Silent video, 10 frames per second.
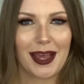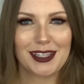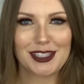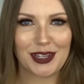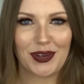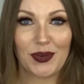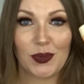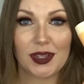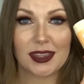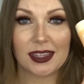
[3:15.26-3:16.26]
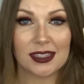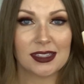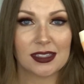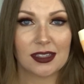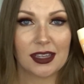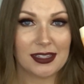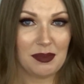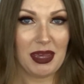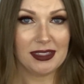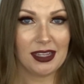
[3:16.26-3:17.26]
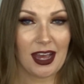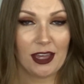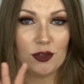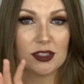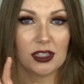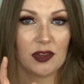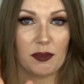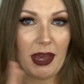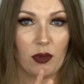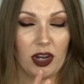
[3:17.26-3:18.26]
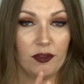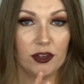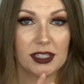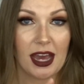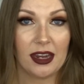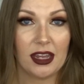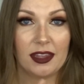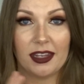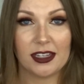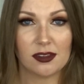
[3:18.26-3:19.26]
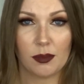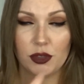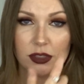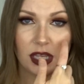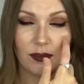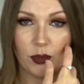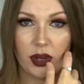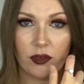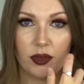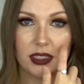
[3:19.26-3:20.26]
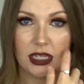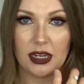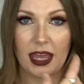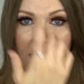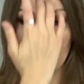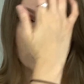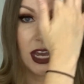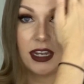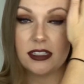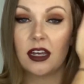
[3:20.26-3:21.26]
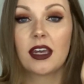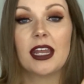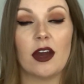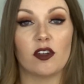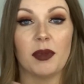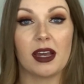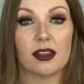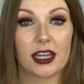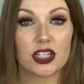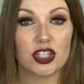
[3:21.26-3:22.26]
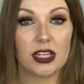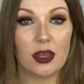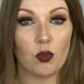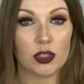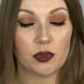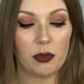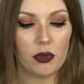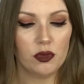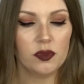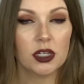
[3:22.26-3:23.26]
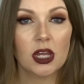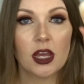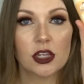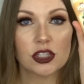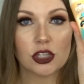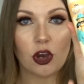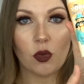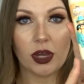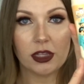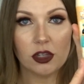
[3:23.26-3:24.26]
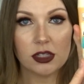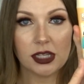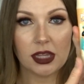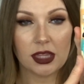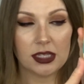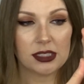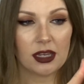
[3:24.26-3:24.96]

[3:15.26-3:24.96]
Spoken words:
So this is amazing. I used to love it back when I first had it, and then I stopped using it for whatever reason, and I just kind of dug it out of my collection again once we moved. So it looks like this.